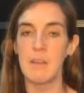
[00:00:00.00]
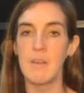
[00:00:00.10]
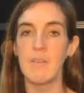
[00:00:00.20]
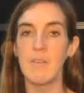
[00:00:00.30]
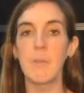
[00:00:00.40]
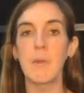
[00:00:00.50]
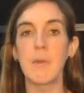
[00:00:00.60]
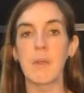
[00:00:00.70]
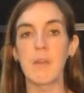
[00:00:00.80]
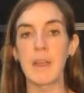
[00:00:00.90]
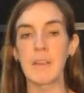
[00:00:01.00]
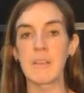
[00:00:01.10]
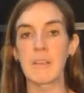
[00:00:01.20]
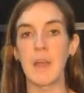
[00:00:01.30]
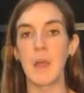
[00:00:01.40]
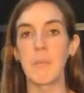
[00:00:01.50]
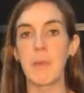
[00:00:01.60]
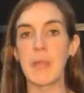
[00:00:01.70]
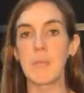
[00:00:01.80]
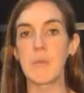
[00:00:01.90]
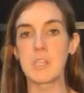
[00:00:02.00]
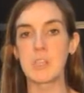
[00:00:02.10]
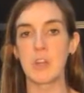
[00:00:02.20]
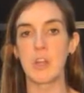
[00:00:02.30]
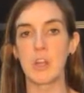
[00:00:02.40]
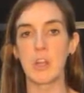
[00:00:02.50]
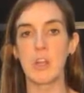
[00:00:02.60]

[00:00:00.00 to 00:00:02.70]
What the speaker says: Fill me with grace and make me strong.